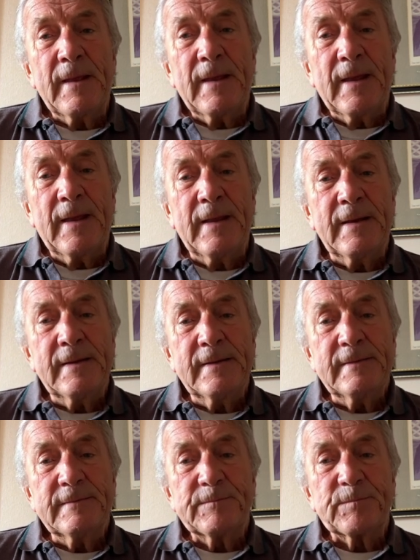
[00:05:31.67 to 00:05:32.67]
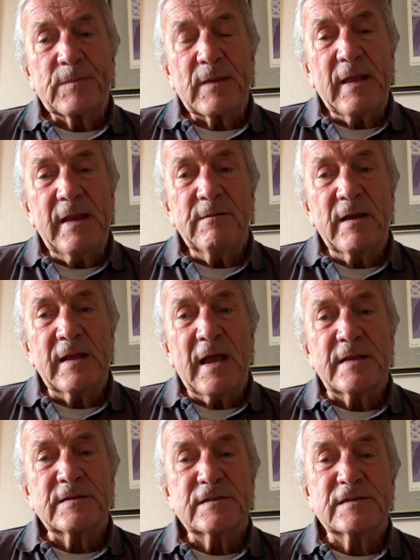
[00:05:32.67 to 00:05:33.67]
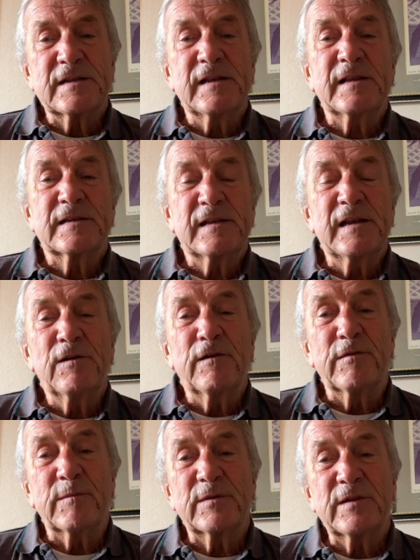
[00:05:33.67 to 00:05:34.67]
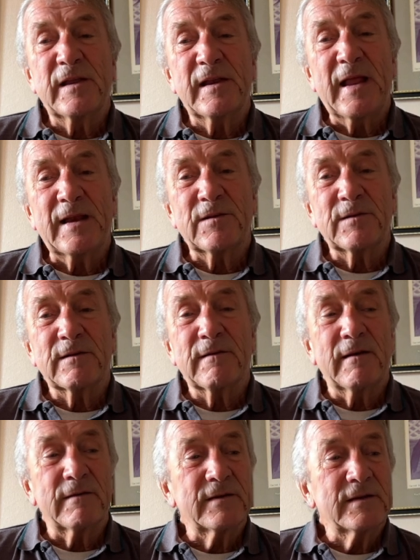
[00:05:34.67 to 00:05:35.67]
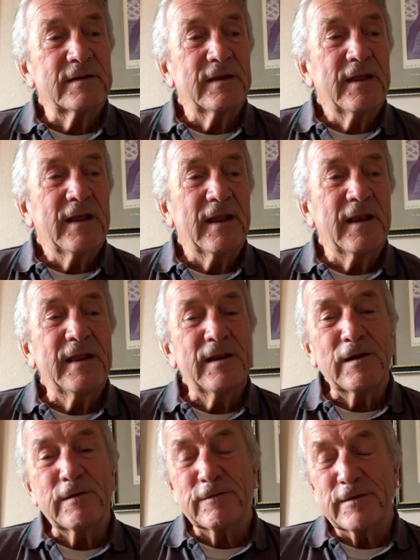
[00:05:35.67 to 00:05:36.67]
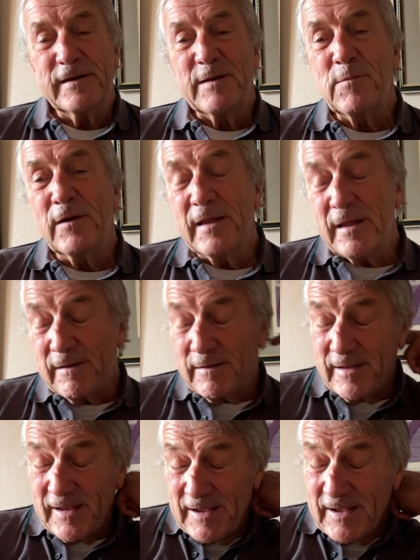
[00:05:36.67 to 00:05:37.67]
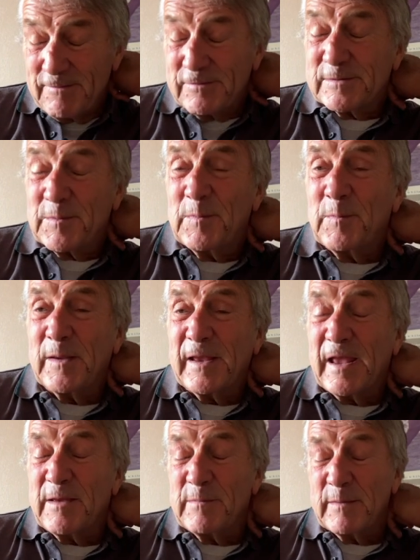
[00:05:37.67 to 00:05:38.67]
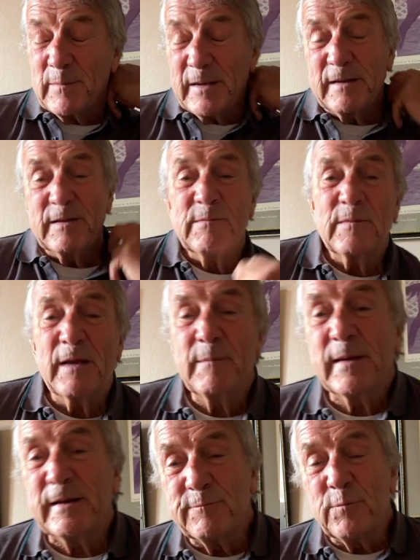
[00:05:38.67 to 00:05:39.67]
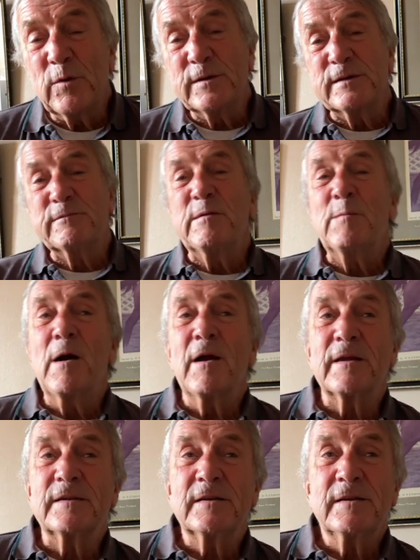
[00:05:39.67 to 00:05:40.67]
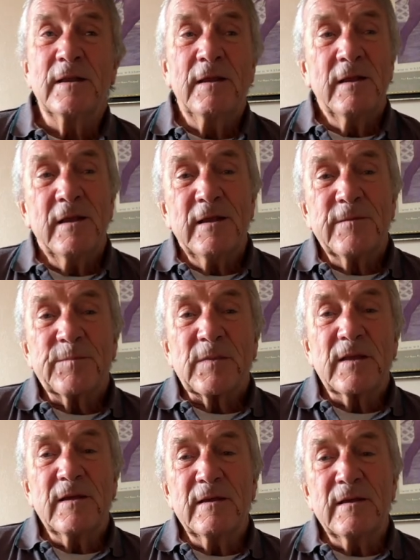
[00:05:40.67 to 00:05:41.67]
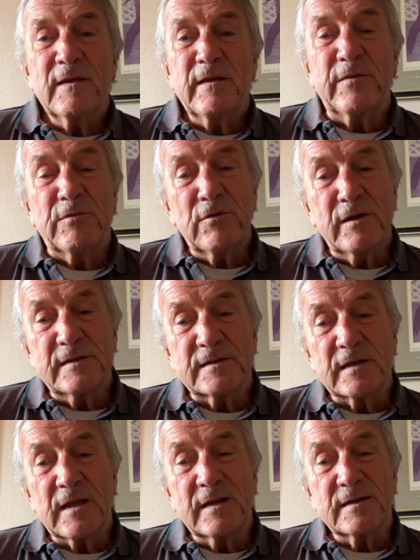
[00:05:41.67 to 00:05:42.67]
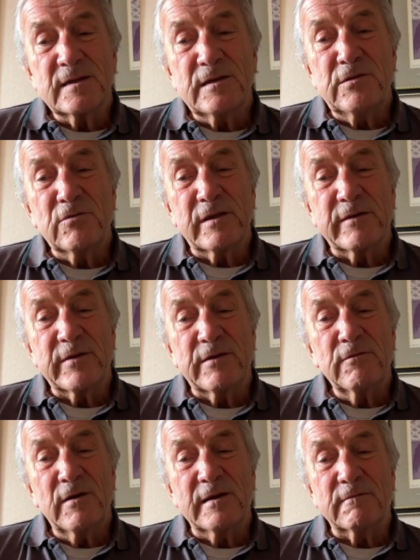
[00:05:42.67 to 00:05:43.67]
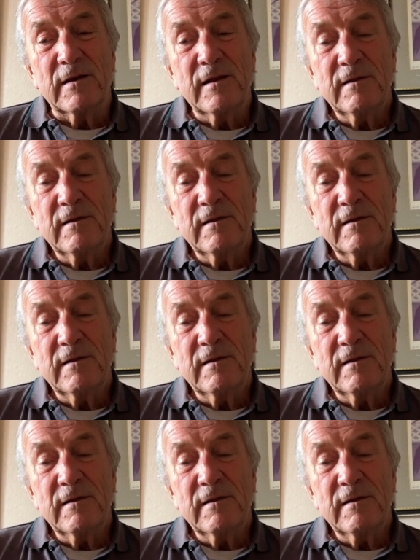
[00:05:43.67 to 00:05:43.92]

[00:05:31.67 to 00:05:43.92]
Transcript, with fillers: And uh, anyway, as I slid, slid off, and landed on the ground. He, he leaned over and in my ear he was gave made, made a pointed remark. He said, uh, "If you ride this again, he said, you'll give it a ride, will you?"